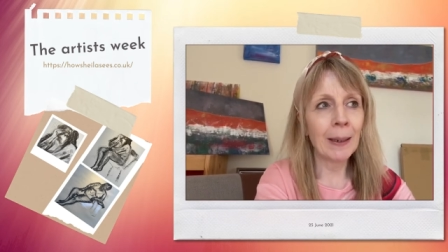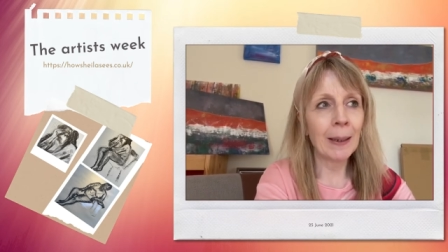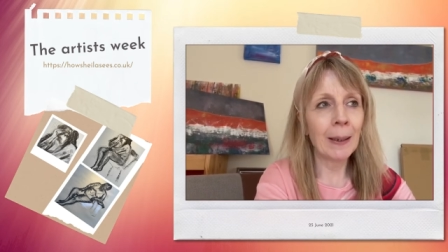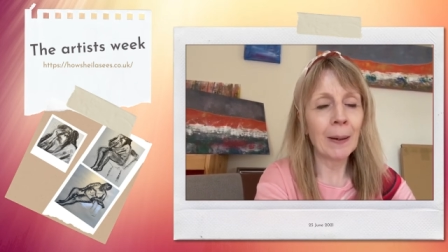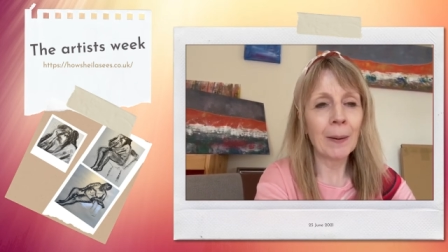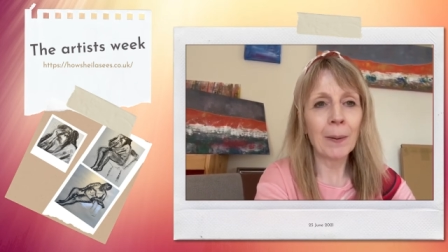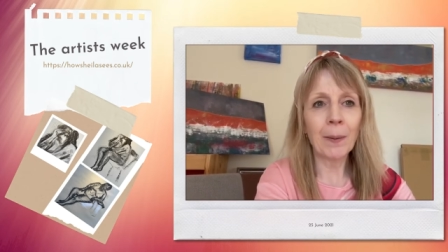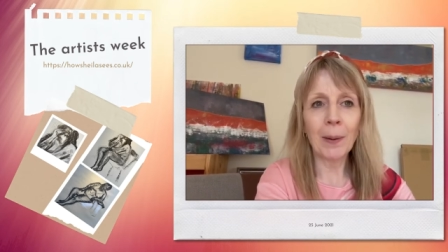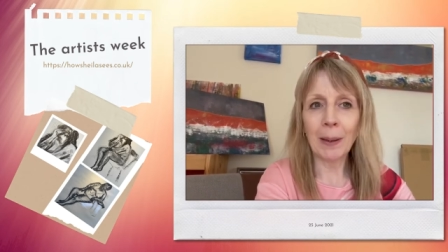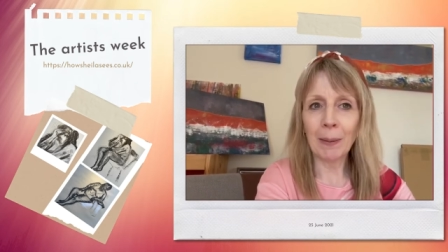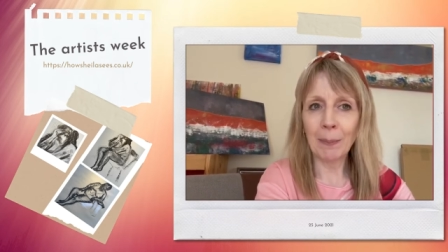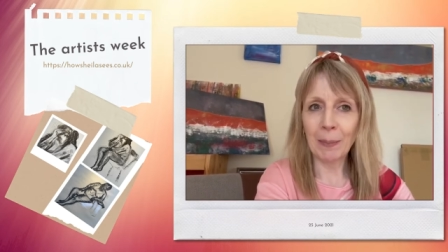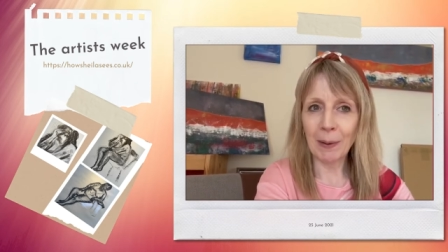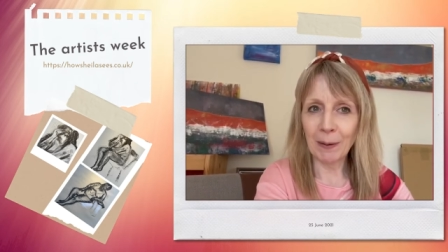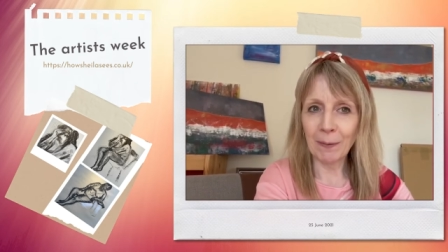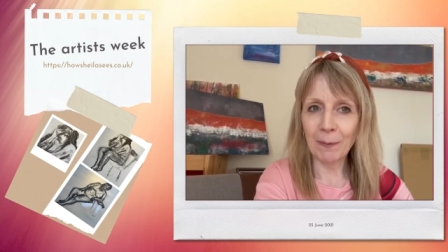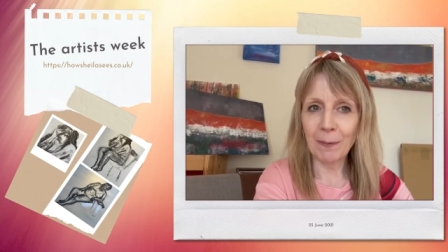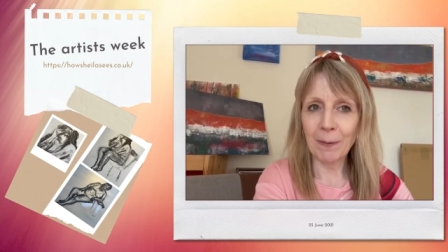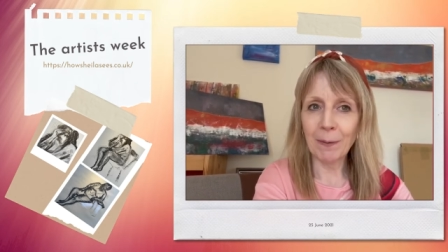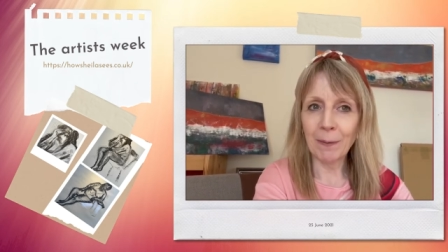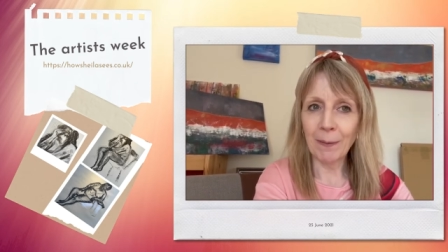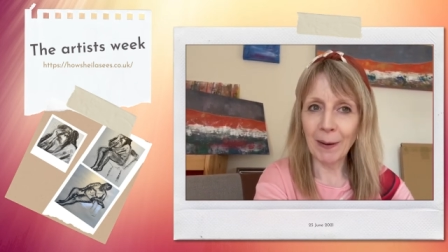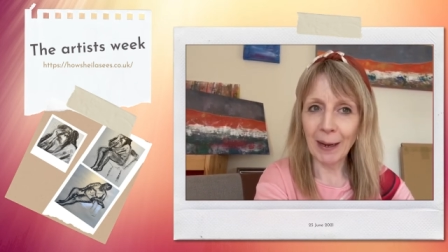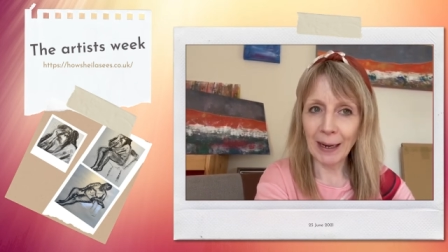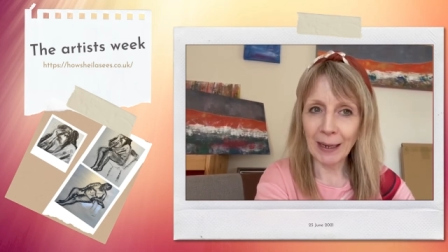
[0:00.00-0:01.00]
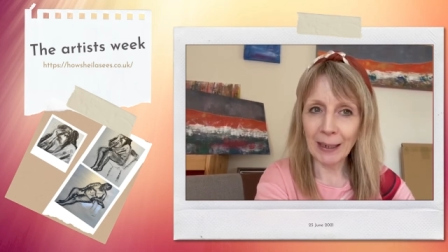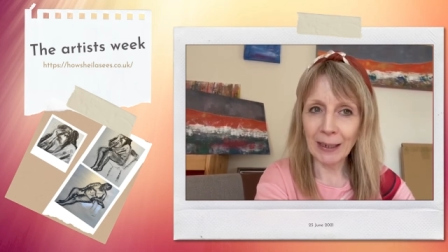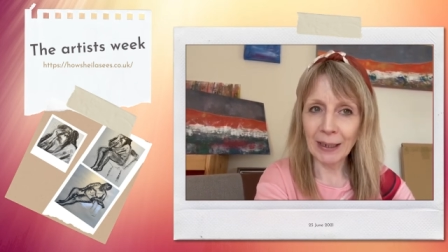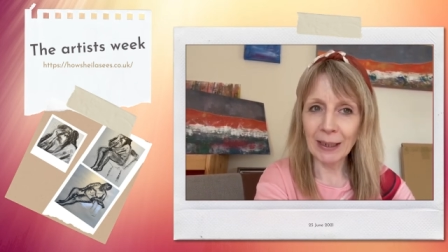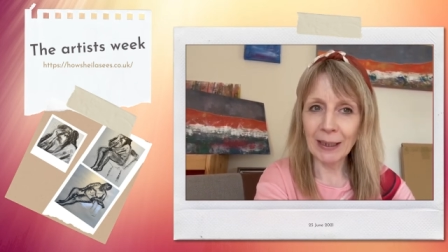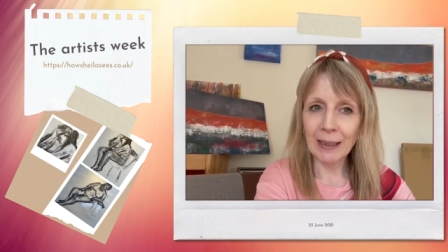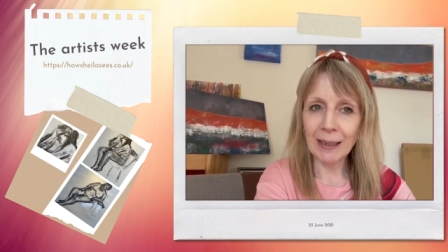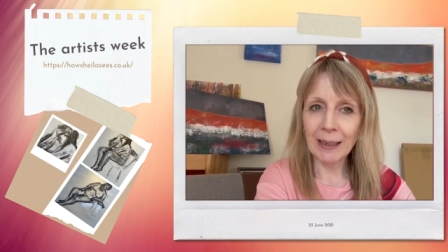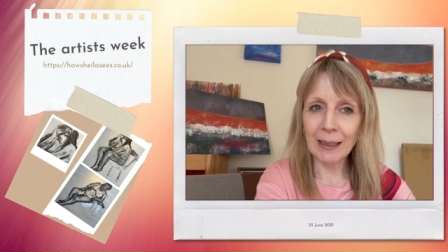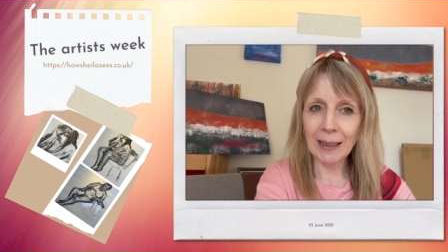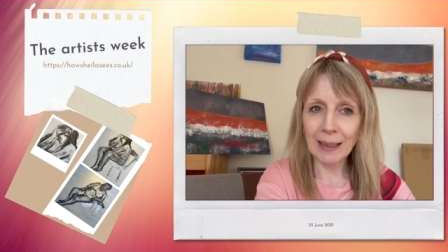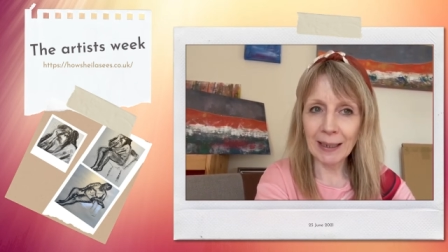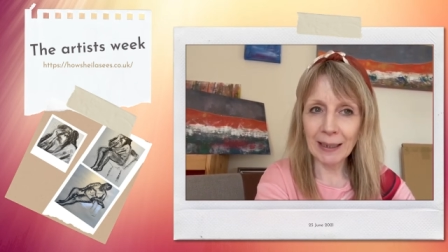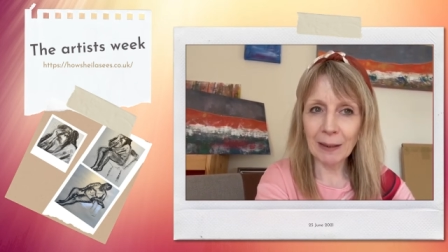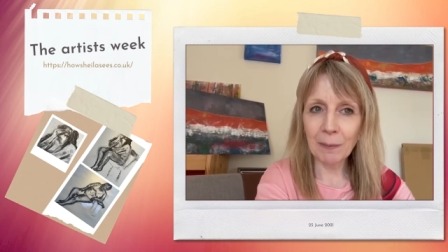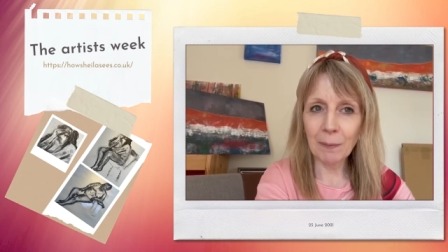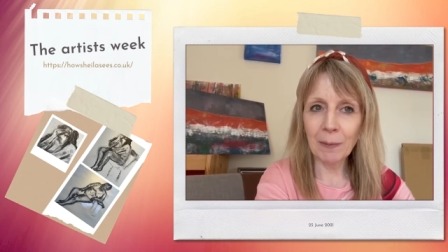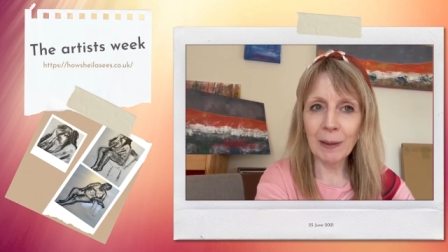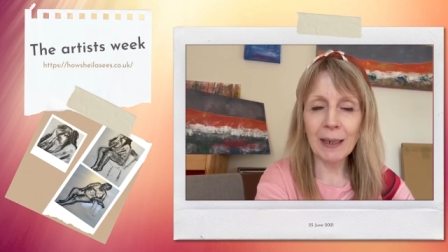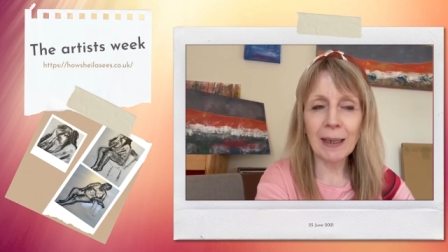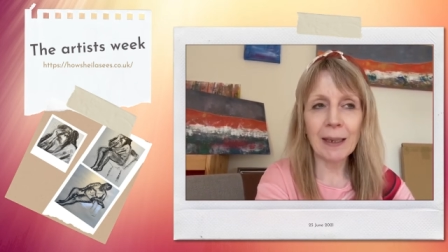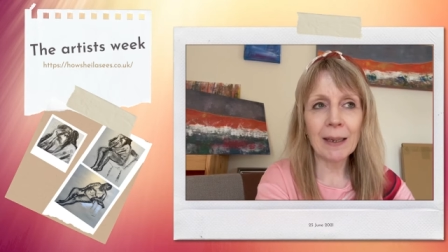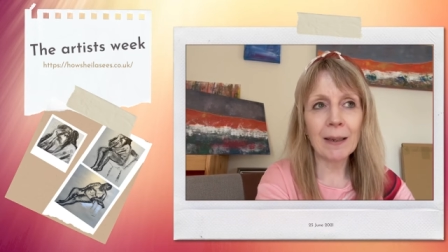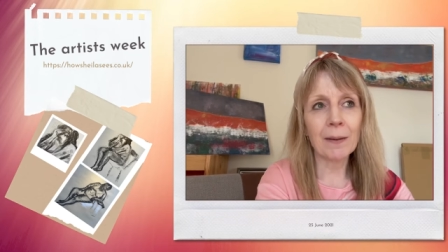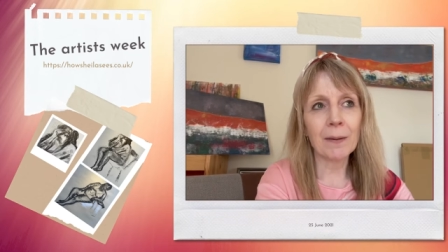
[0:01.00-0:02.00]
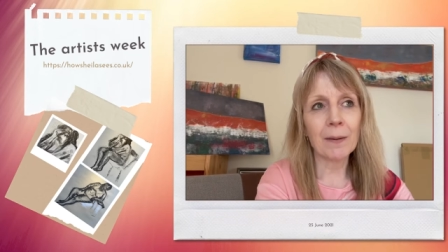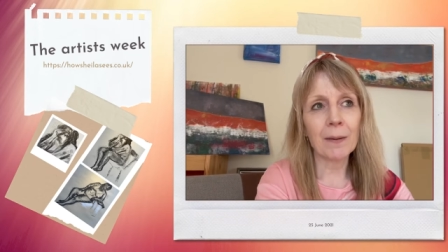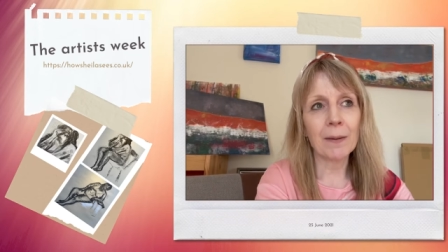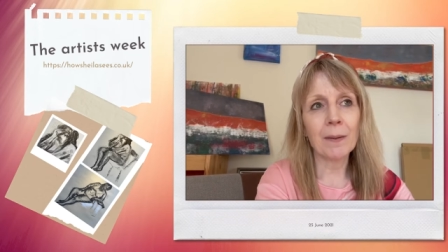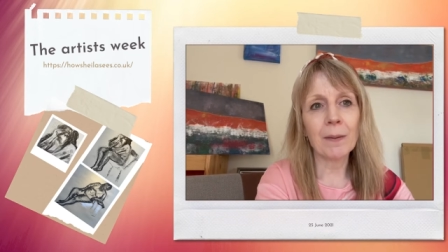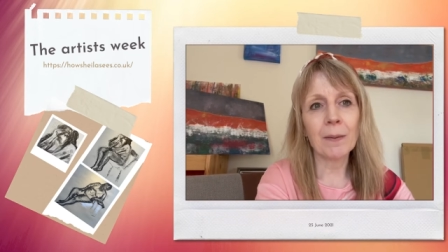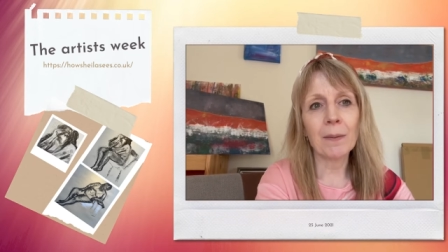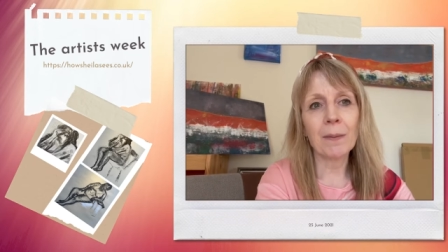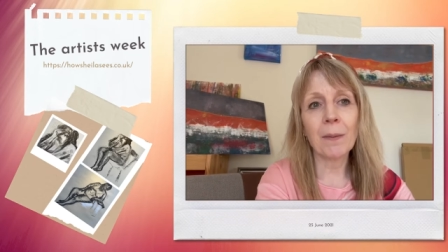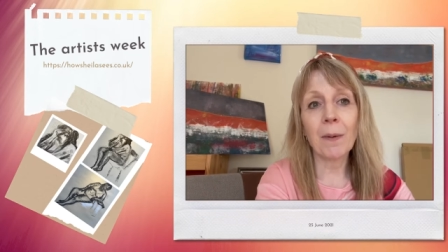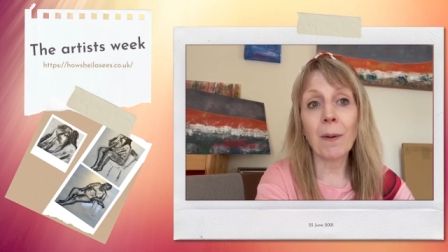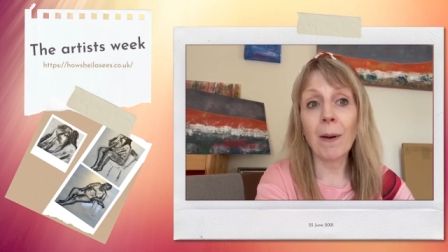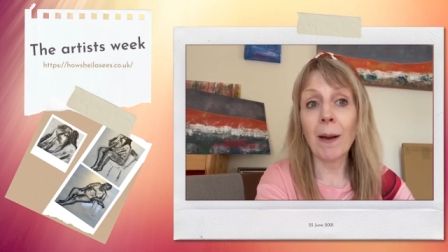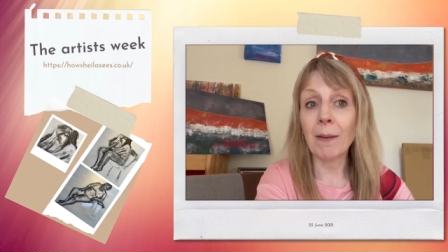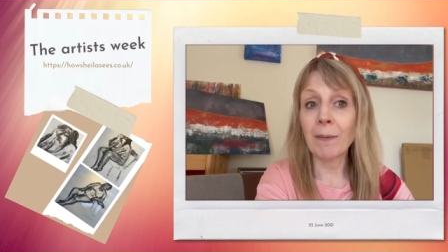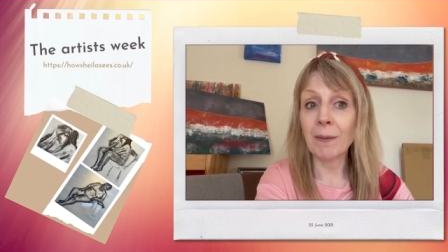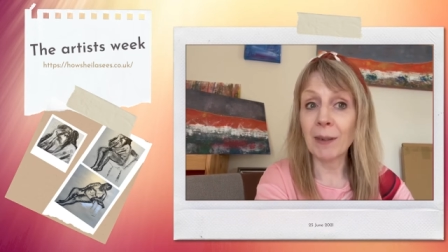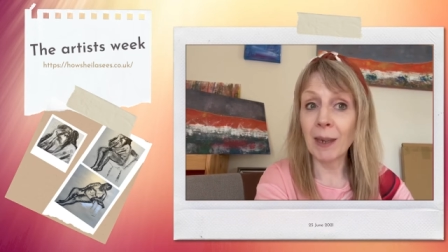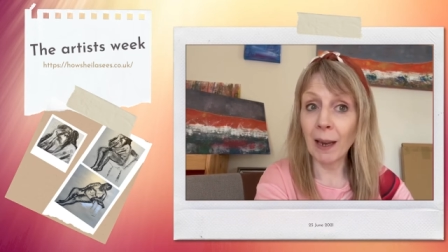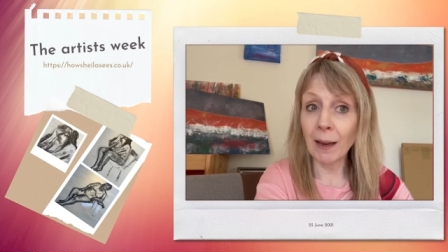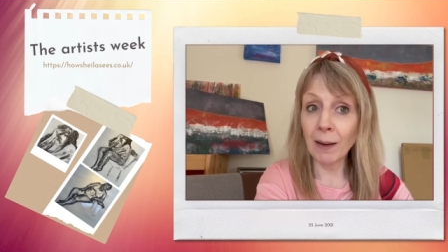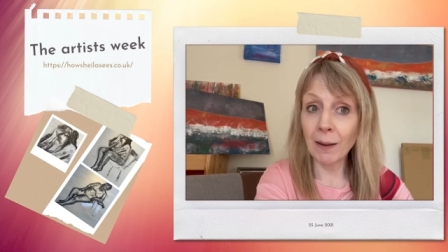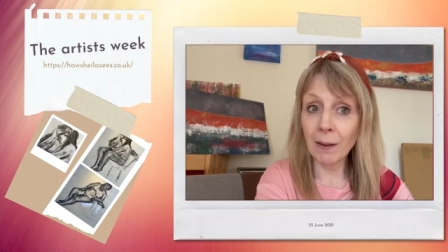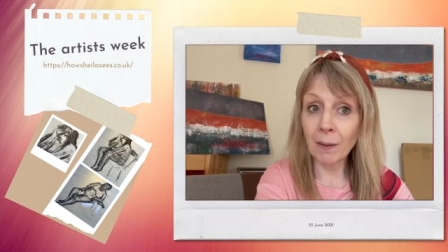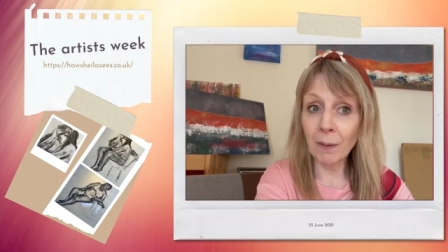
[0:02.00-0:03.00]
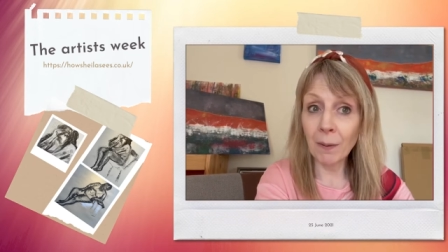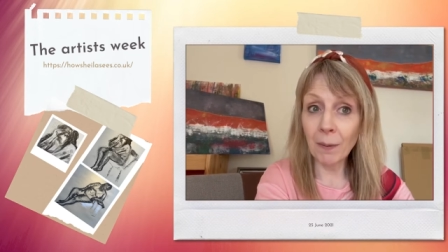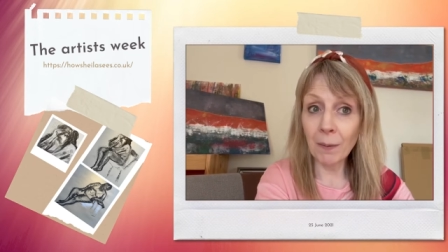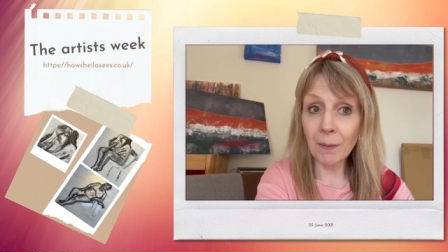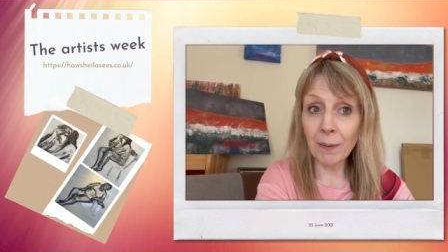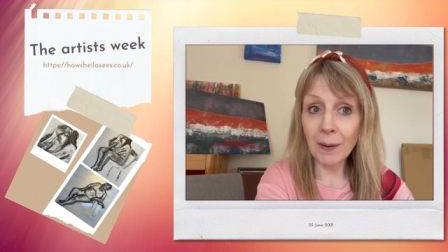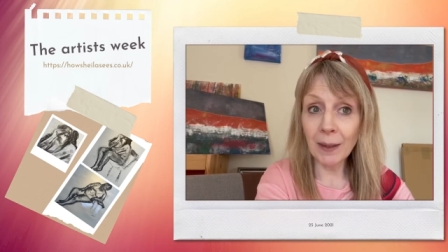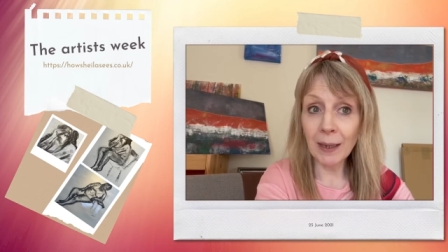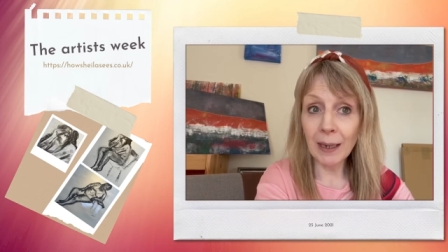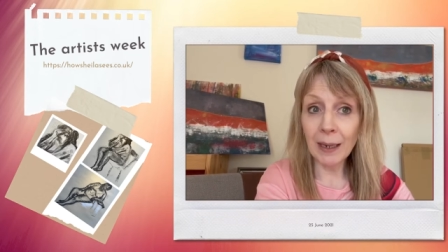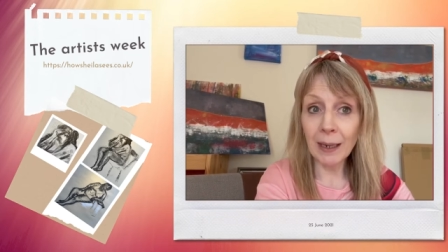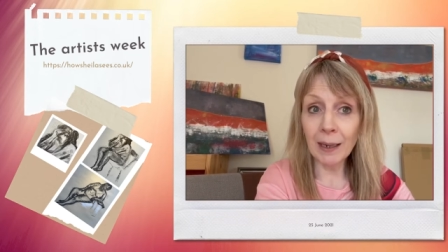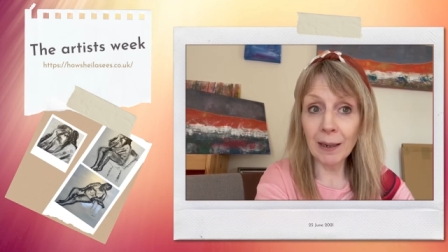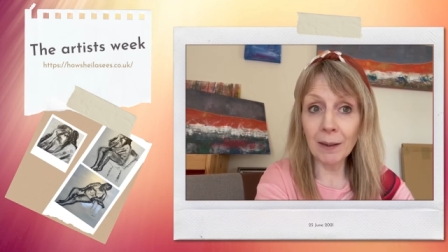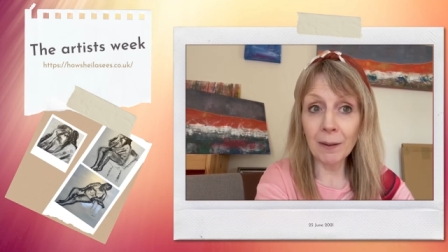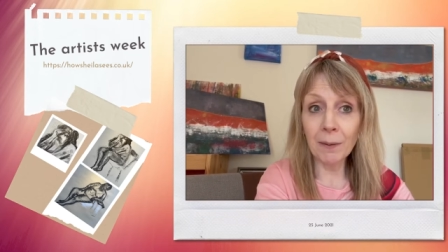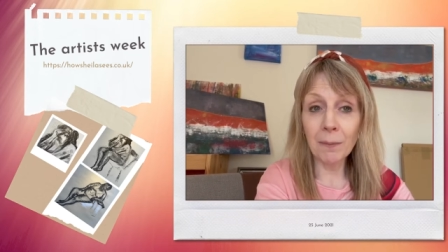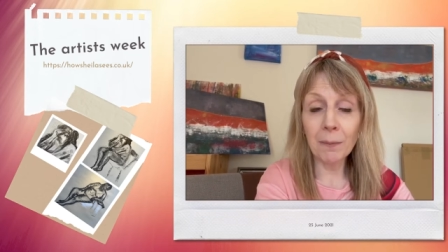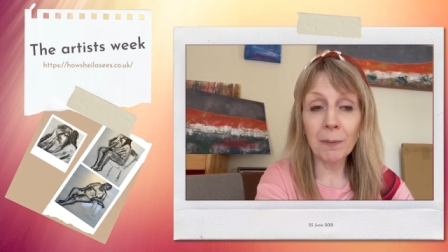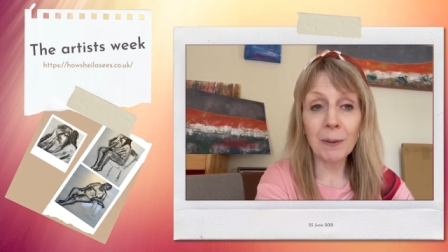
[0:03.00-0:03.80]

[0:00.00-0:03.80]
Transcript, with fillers: quite a bit of reflection this week on what I've done over the year,